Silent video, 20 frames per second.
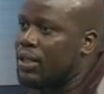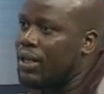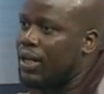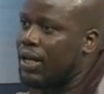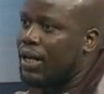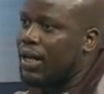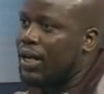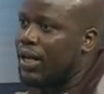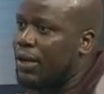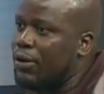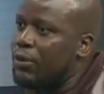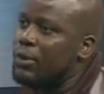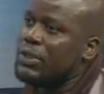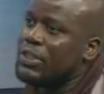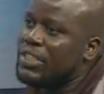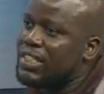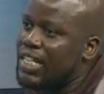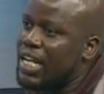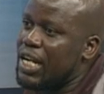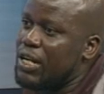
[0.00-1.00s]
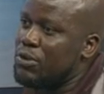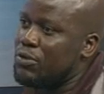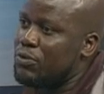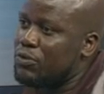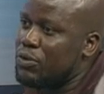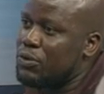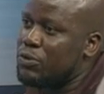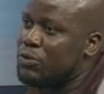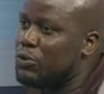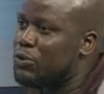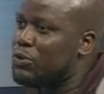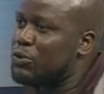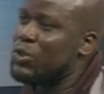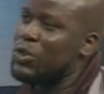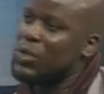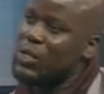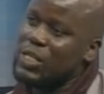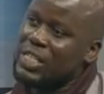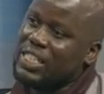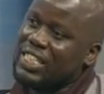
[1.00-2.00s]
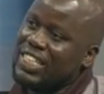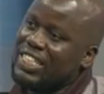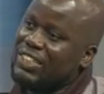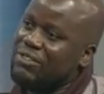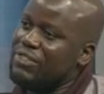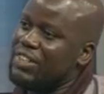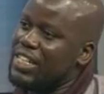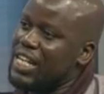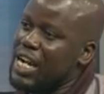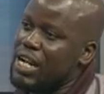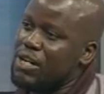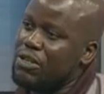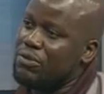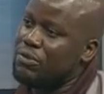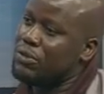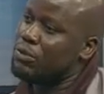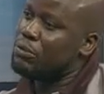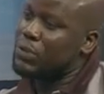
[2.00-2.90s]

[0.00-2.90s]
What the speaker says: hold this kind of view, we should hold a different kind of view.